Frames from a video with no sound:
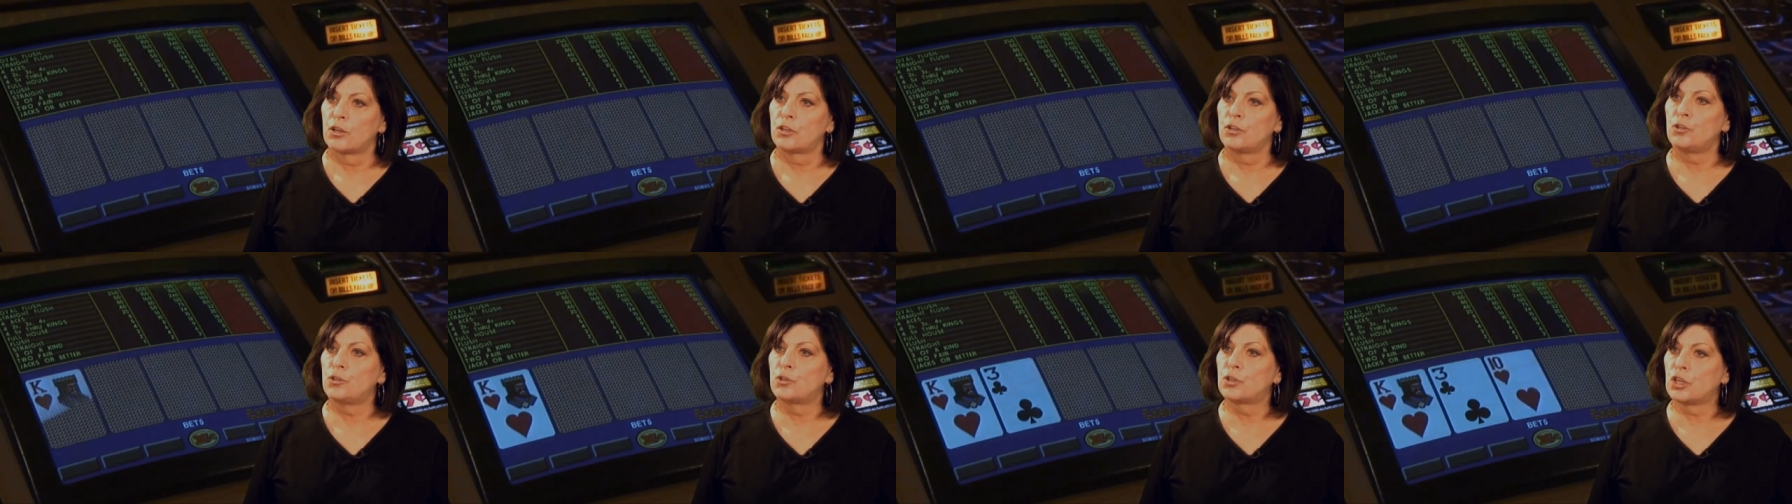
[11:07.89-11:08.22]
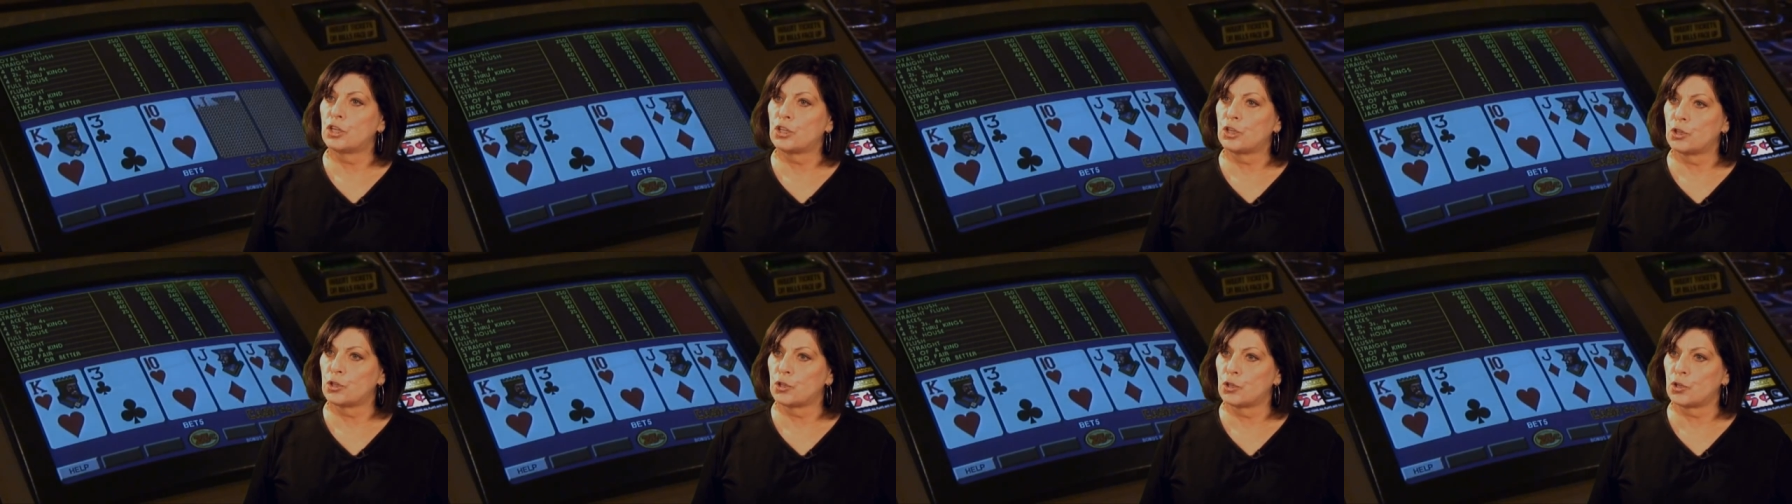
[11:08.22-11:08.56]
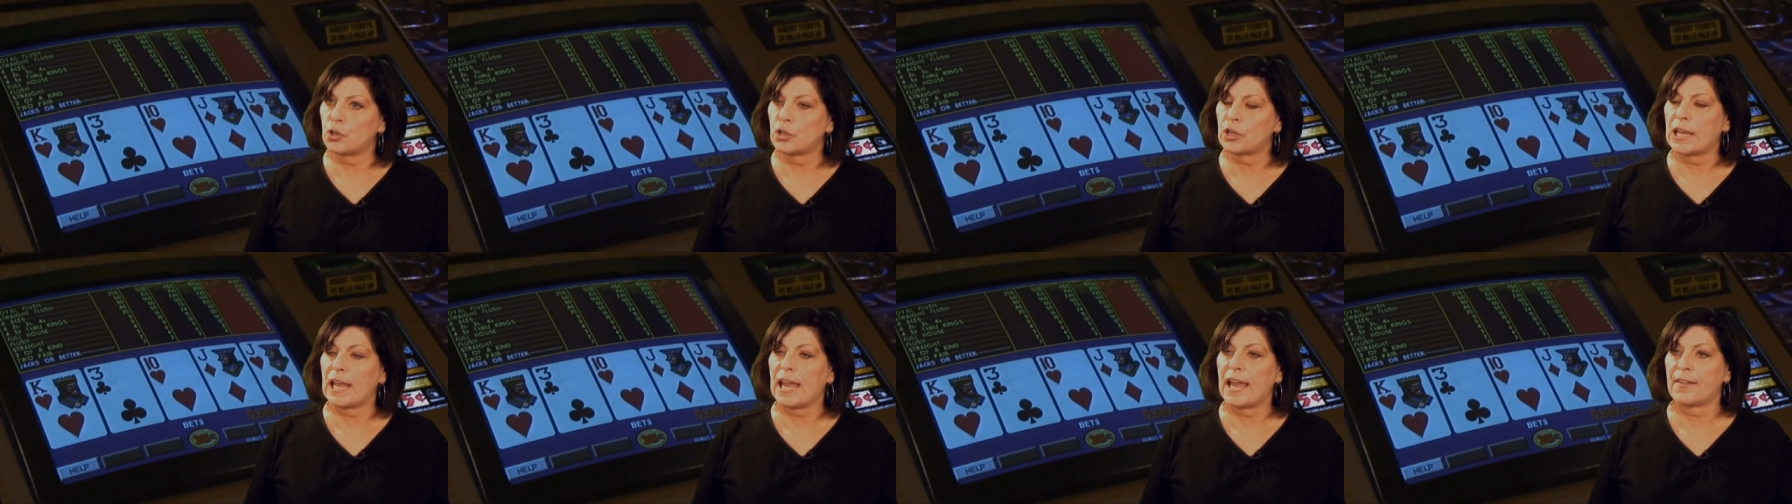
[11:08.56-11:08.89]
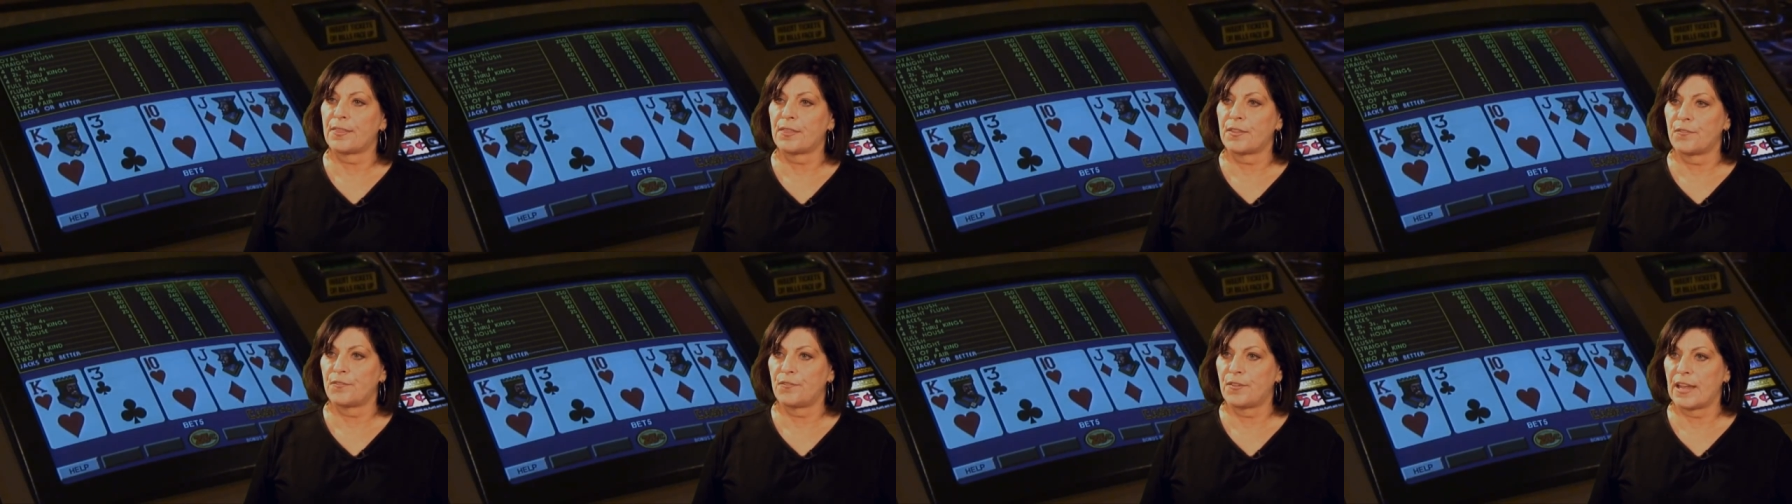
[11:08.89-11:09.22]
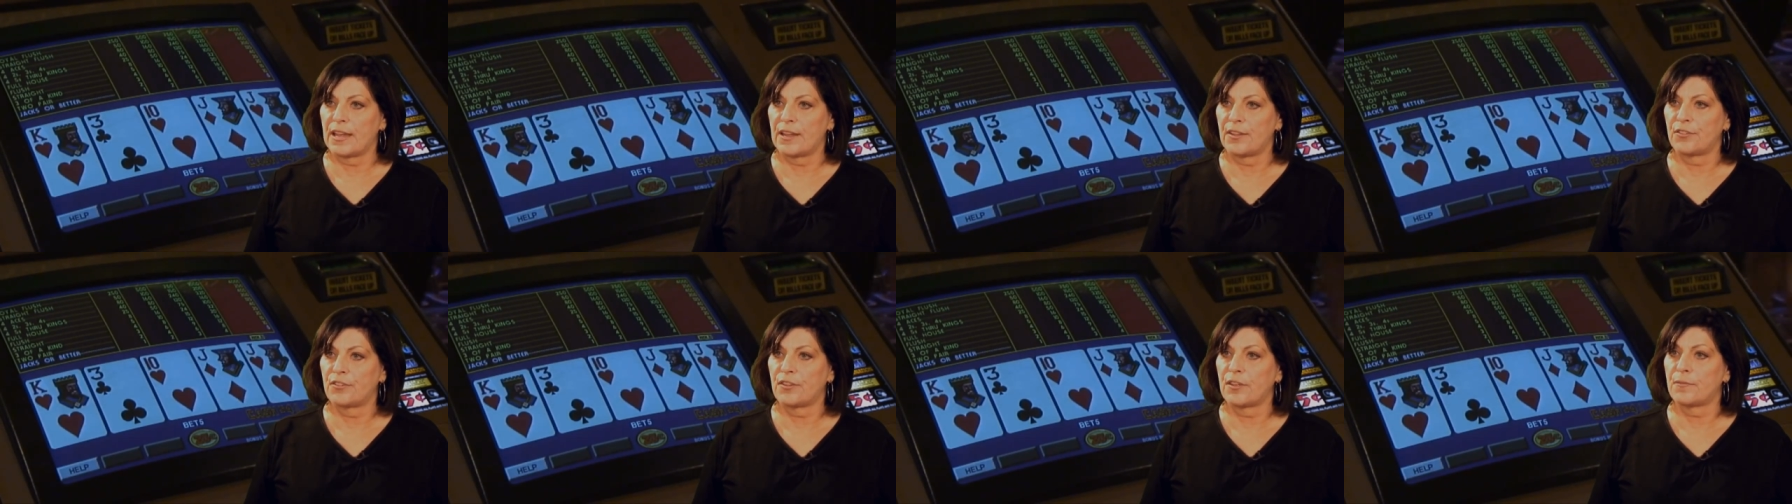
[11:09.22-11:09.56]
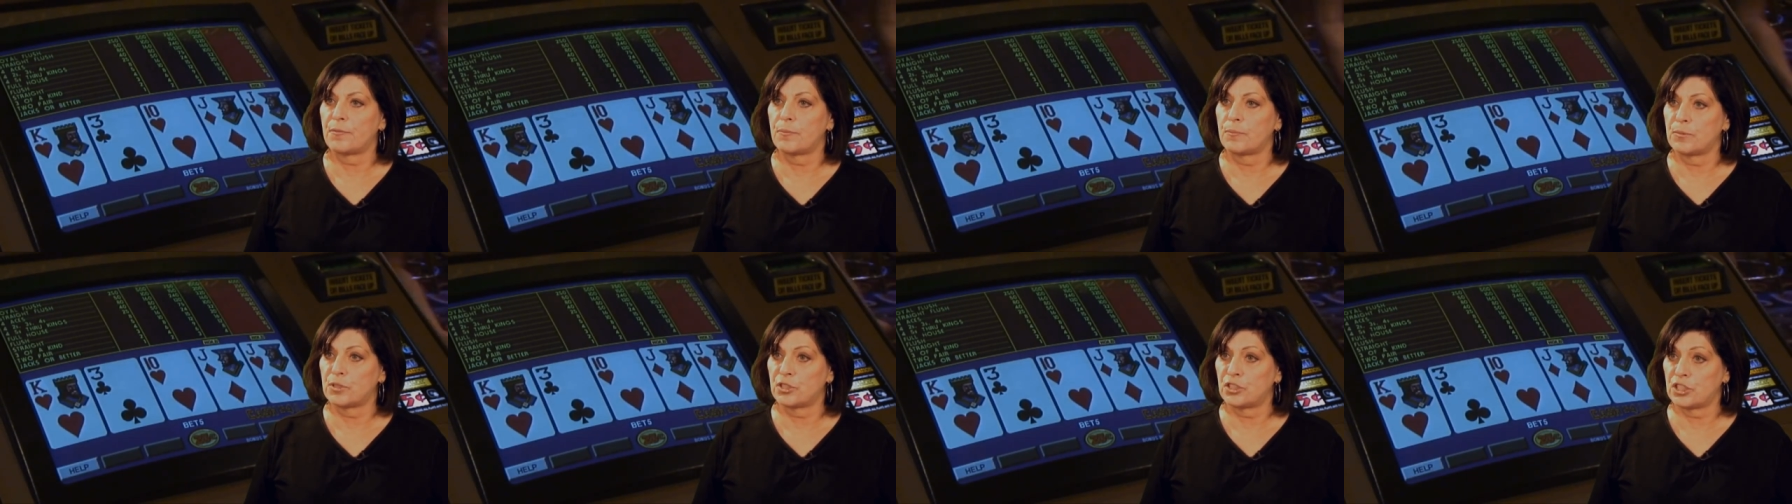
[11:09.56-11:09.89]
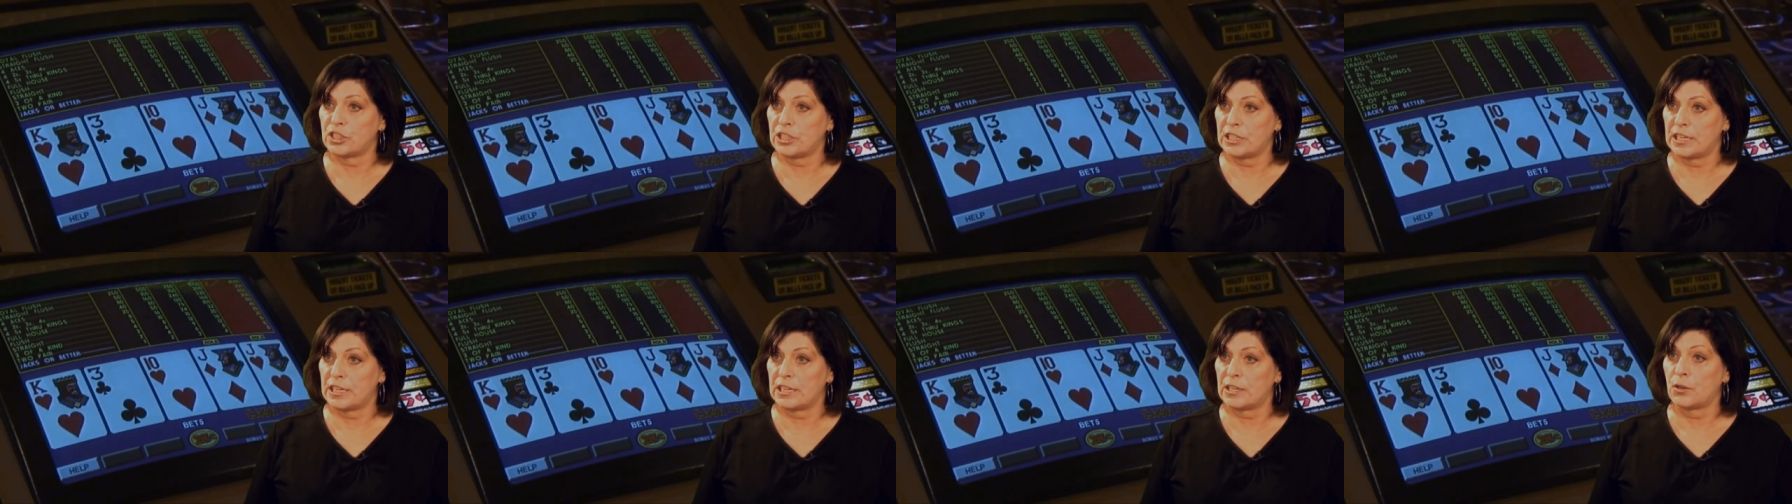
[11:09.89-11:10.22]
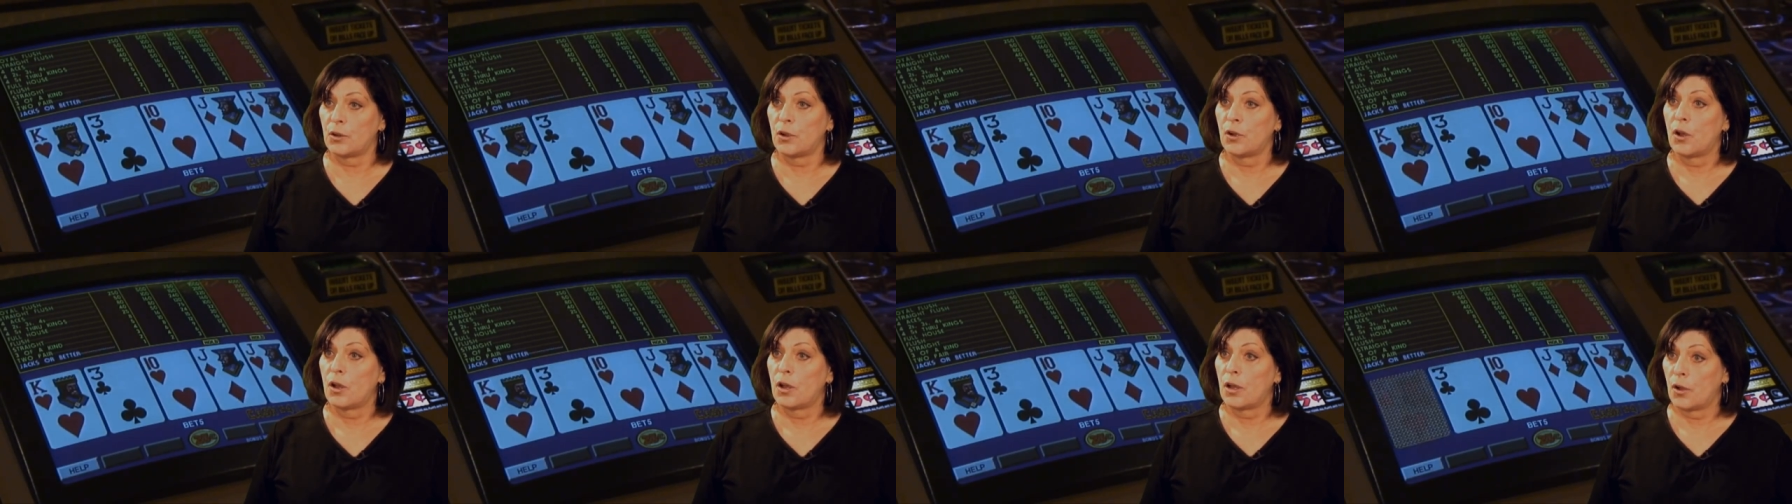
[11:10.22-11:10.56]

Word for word: you can look at the face of the machine